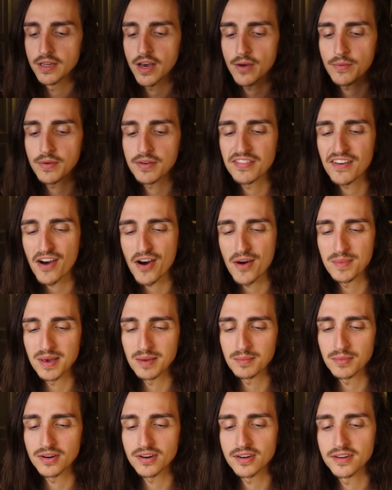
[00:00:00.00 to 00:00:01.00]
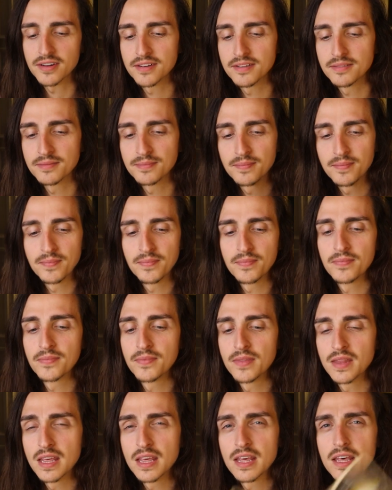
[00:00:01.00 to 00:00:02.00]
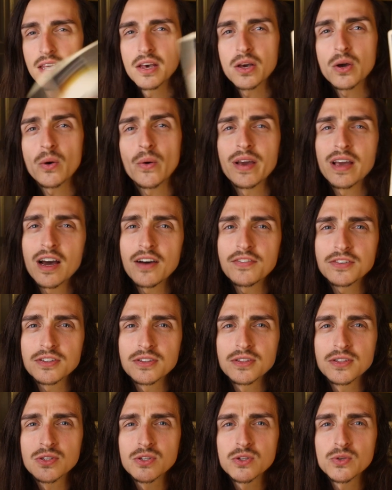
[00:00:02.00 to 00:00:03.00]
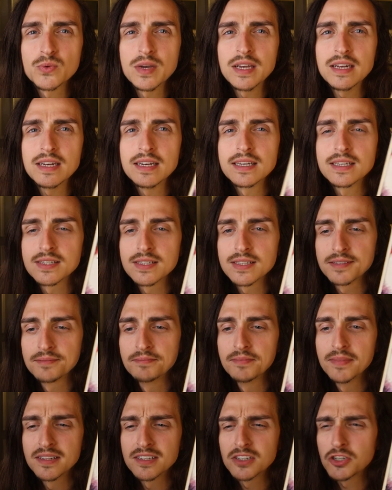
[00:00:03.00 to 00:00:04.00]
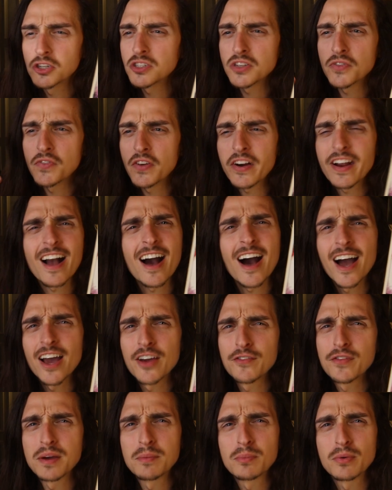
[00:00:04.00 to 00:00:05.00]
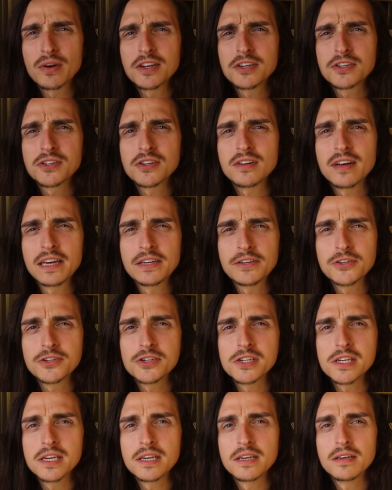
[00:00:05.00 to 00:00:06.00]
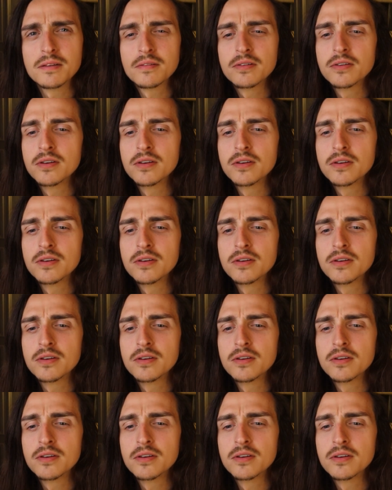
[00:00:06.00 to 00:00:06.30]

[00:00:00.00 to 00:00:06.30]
and we have the hummingbird going after this sweetness, just a very high vibrational energy.